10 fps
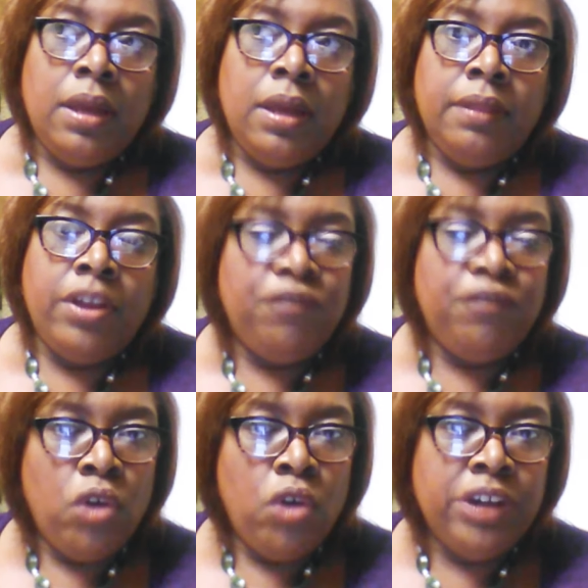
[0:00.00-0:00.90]
are
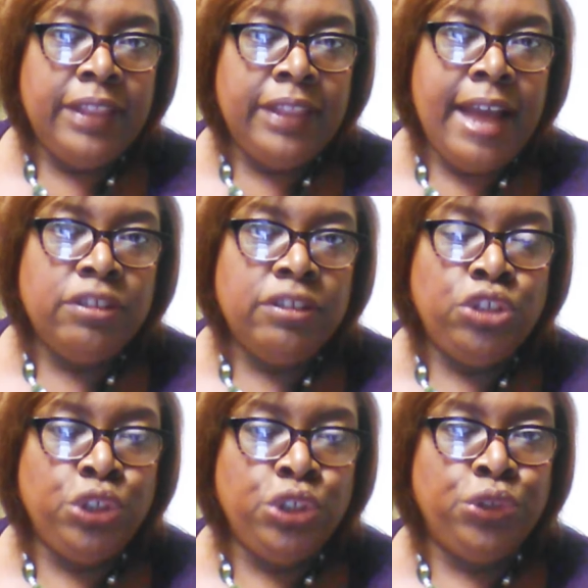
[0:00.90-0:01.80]
400,000
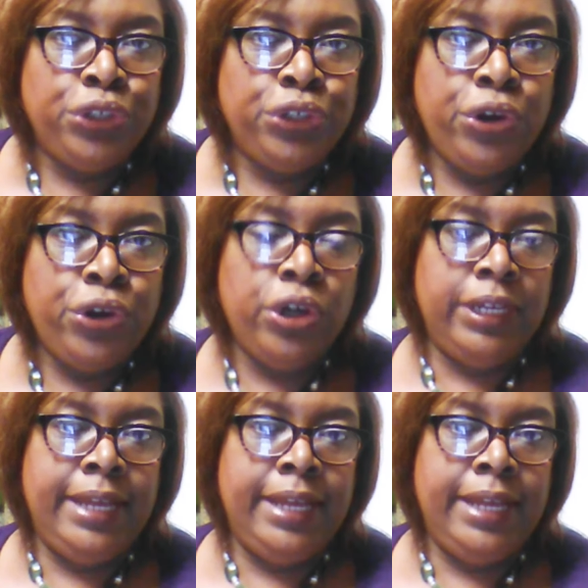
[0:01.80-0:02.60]
children currently